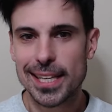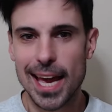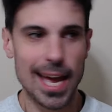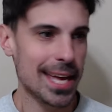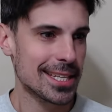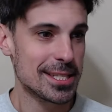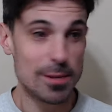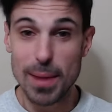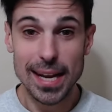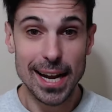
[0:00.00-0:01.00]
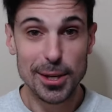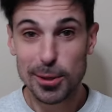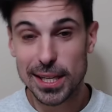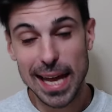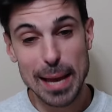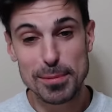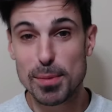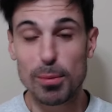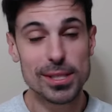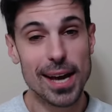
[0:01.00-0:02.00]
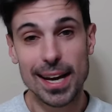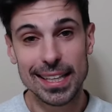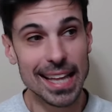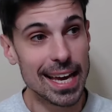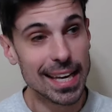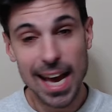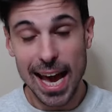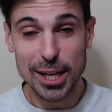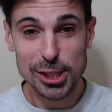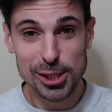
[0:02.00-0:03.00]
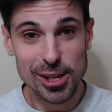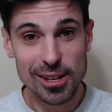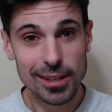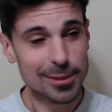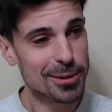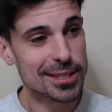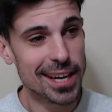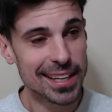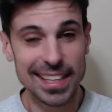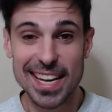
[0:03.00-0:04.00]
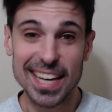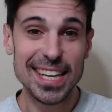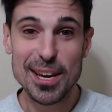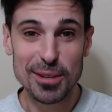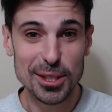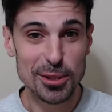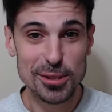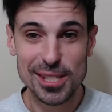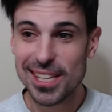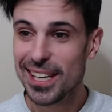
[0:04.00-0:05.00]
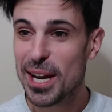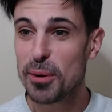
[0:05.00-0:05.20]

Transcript: and you may not know the names, but we're talking like Anna Stöhr, we're talking Akiyo Noguchi,